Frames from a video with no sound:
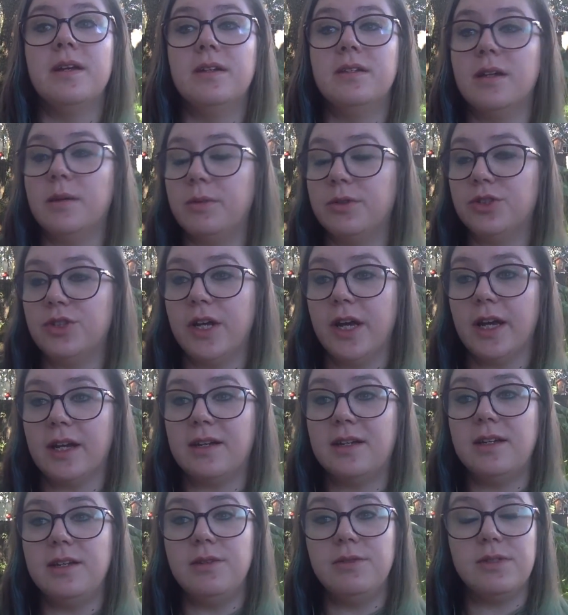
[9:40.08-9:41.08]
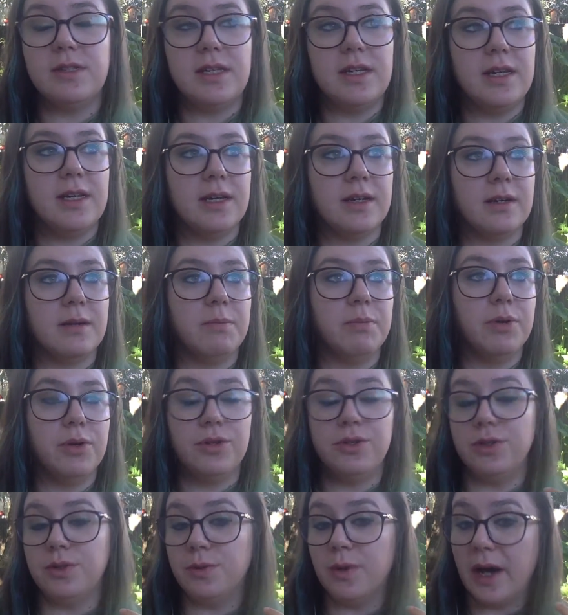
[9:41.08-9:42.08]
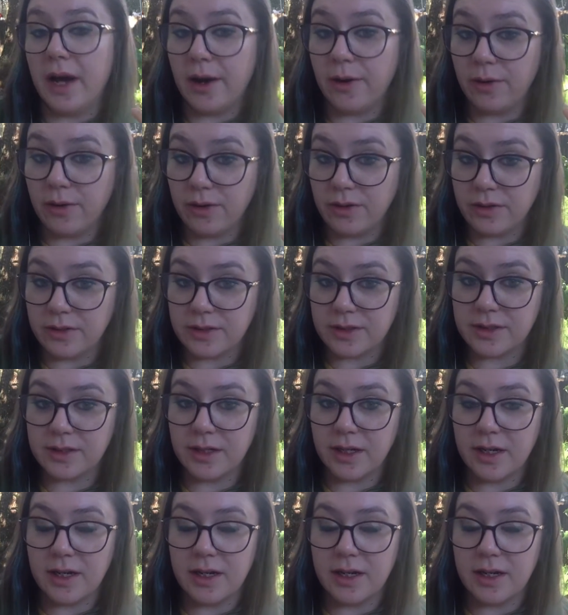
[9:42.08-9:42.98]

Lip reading: Double check using Purdue OWL's